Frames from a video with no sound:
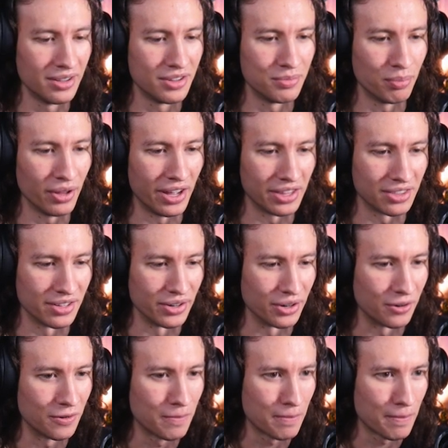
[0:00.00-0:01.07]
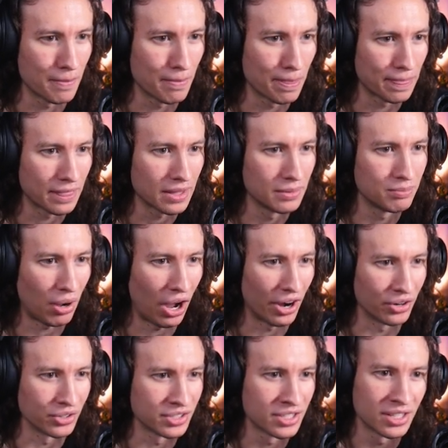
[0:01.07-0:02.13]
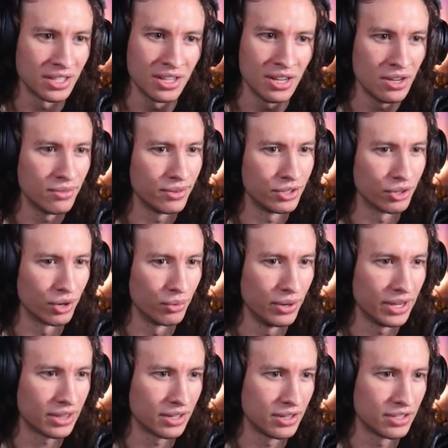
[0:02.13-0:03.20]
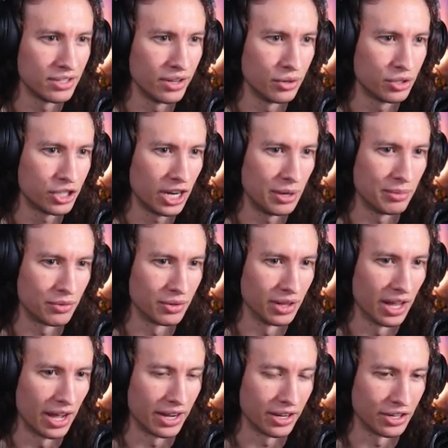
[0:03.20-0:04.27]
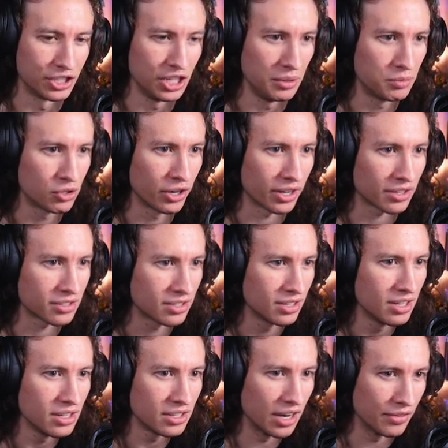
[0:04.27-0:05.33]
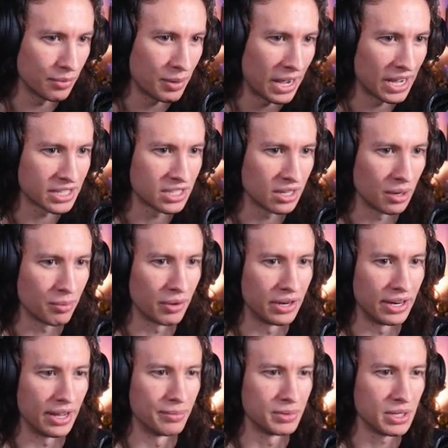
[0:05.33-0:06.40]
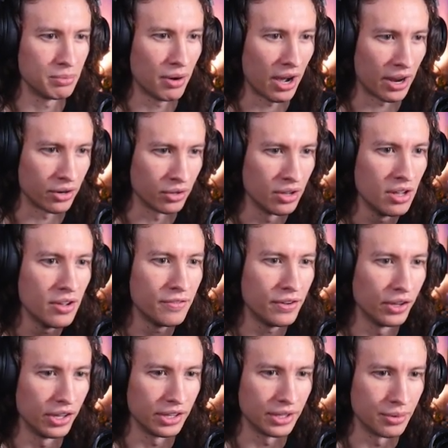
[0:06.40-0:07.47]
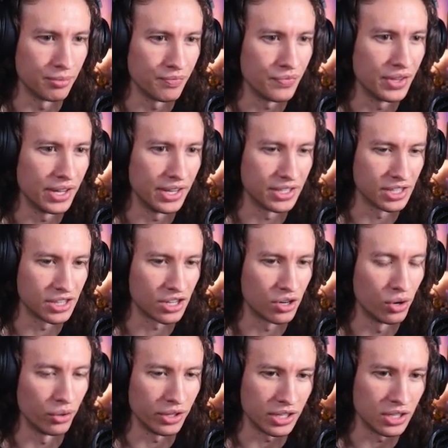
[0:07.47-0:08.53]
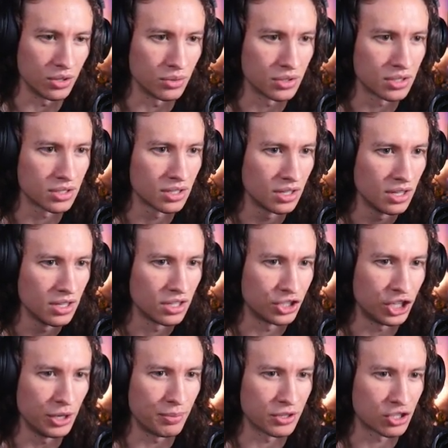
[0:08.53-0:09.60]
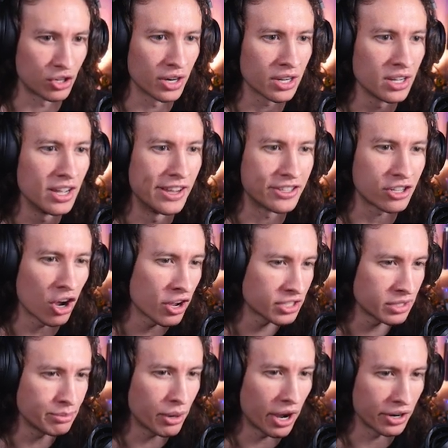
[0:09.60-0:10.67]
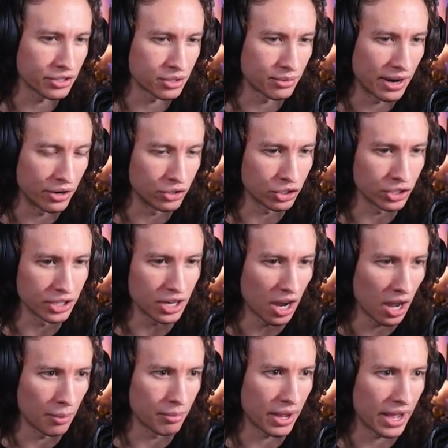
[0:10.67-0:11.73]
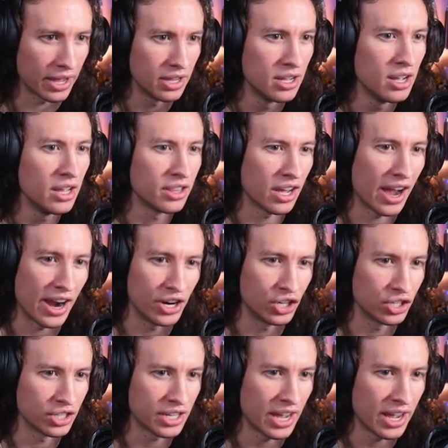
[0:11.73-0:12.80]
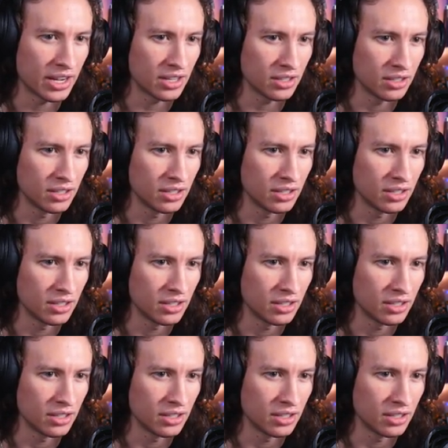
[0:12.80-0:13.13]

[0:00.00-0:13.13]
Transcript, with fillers: playthrough. Bottles. When you are weak, there is no shame in relying on cheap tricks. Never pass up an empty bottle. Filling them isn't their only use. The cheapest trick is tossing bottles around during combat. The higher your attack